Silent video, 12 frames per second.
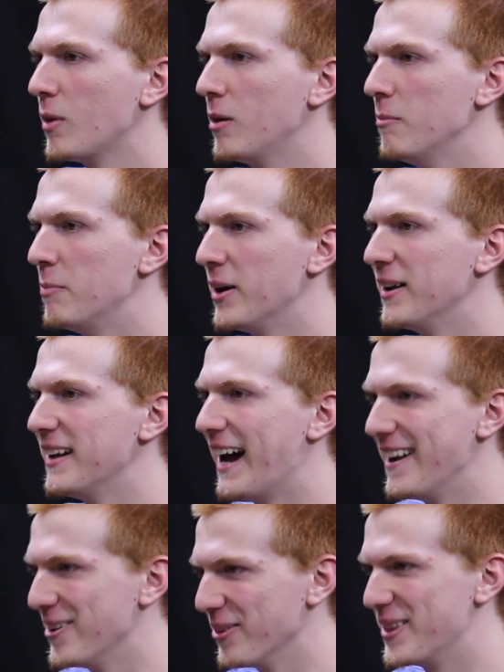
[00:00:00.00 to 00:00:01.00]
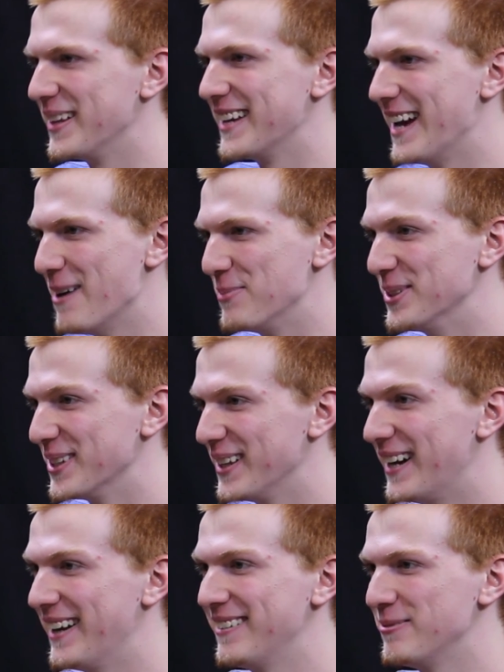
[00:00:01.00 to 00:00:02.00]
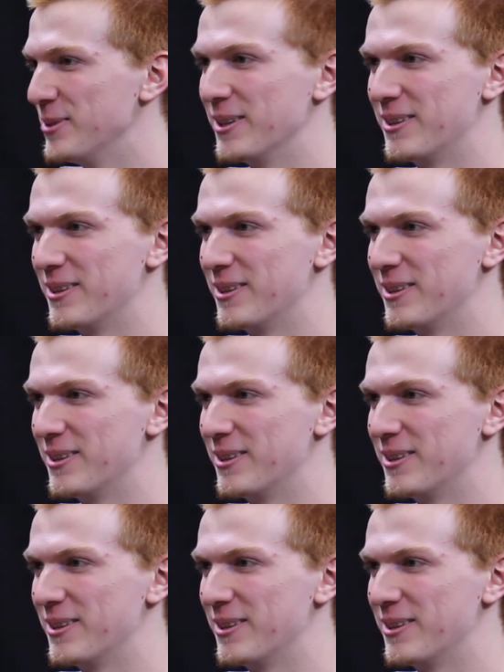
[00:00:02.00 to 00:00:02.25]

But I don't think that happens a lot with